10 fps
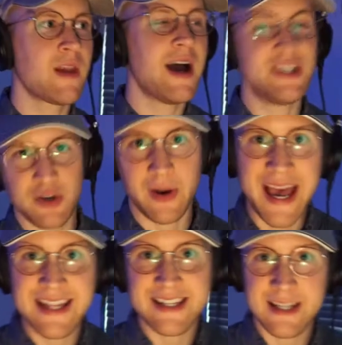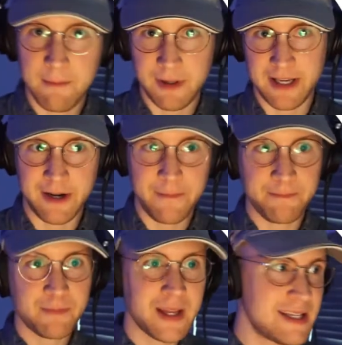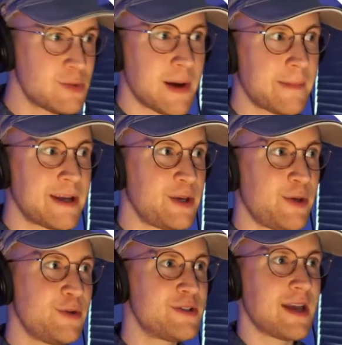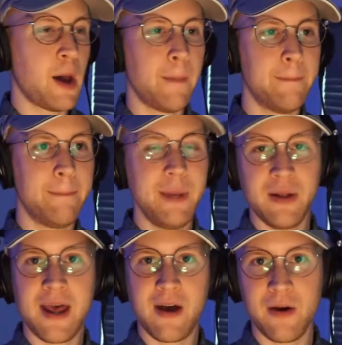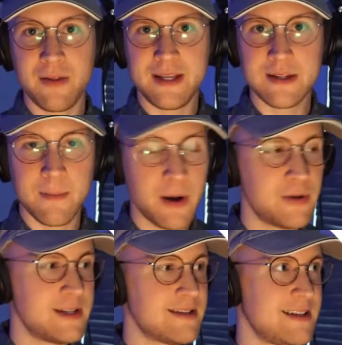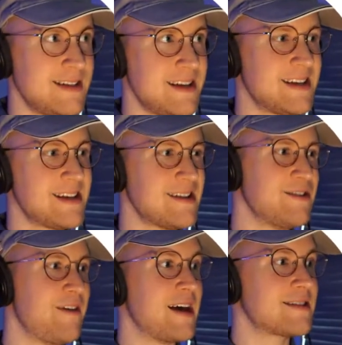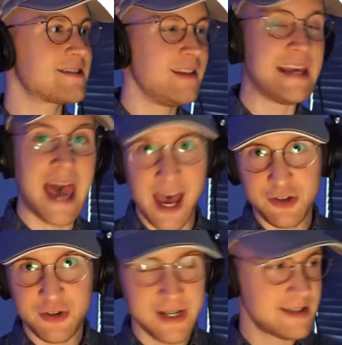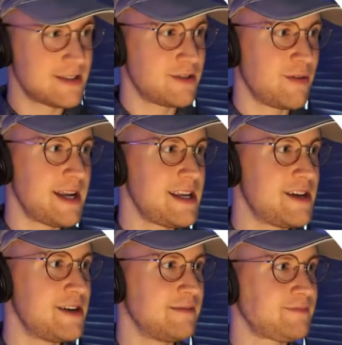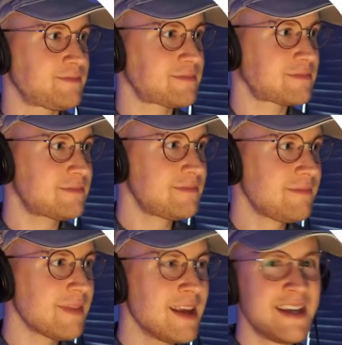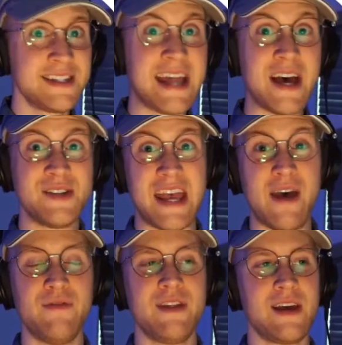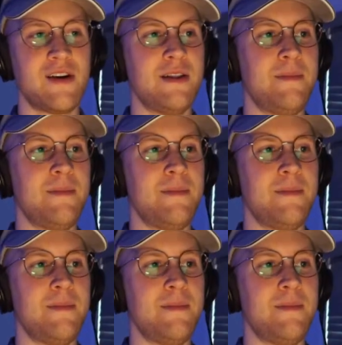so I got this template here. This is what I'm going to use to help build out all these components, these CSS effects. The asterisk right here styles everything on the